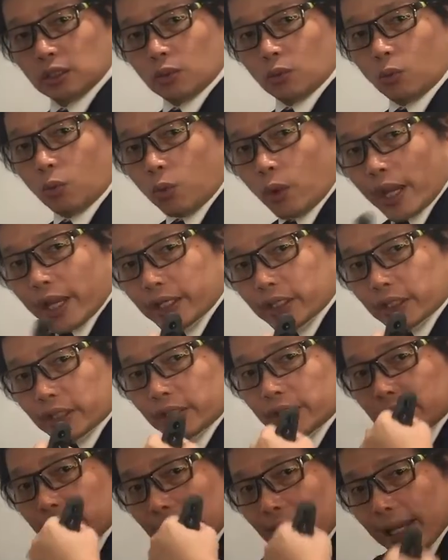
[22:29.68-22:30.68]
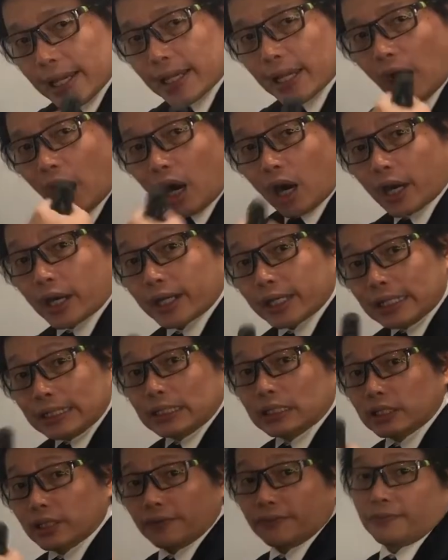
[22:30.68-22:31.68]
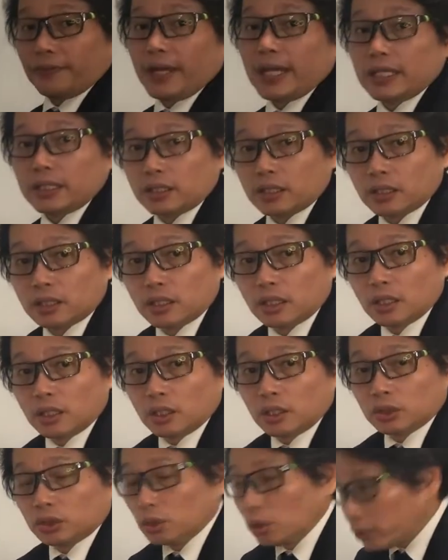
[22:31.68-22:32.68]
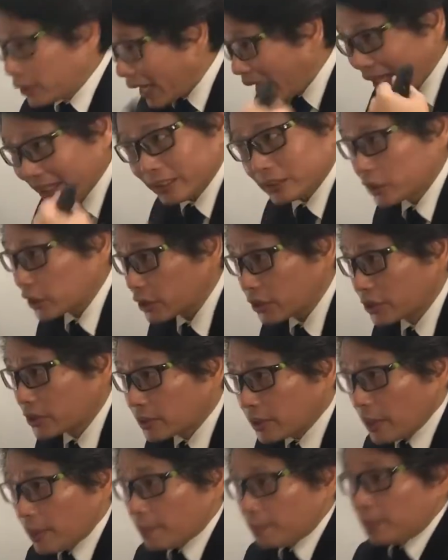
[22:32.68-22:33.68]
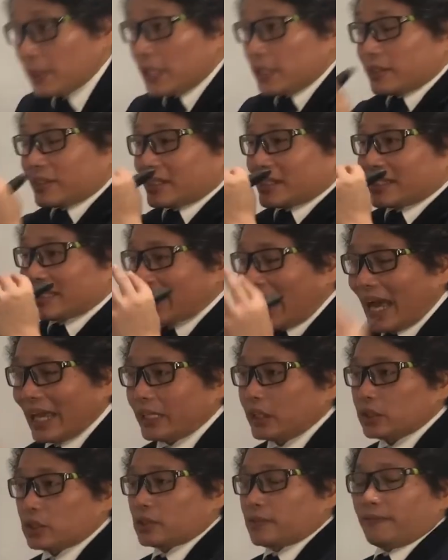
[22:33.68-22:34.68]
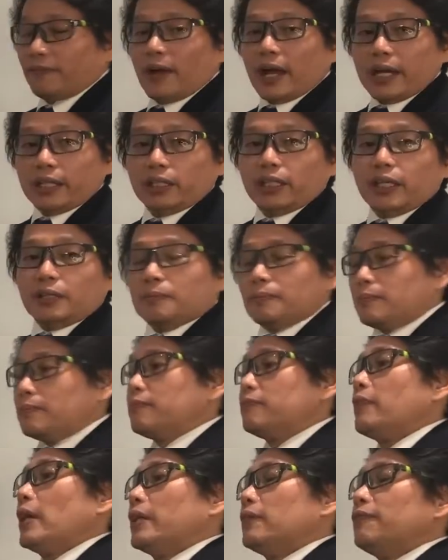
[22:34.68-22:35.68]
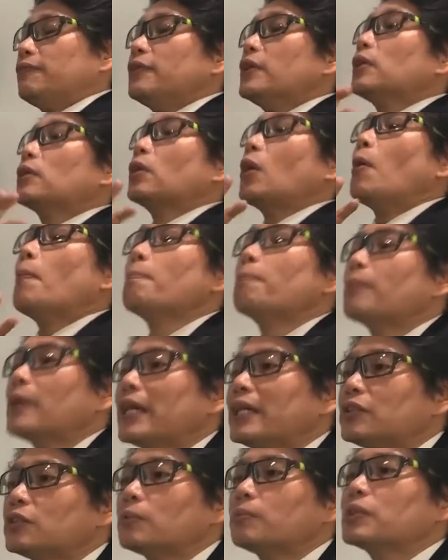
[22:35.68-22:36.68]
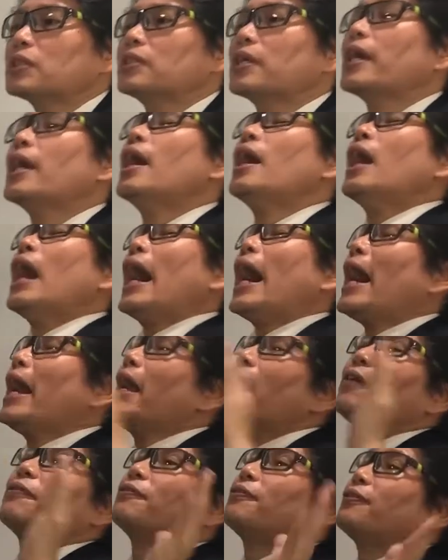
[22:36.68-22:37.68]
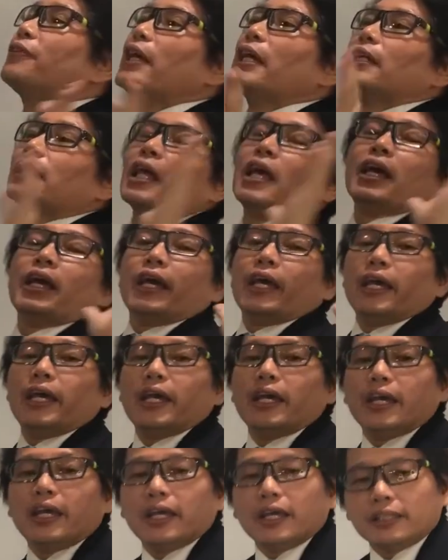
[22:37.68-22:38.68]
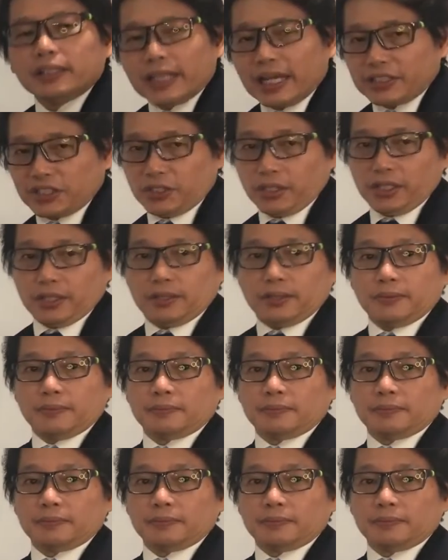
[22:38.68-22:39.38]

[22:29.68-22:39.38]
whether they are in the faith. You can't just be satisfied and feel complacent and say, I have faith and that's it.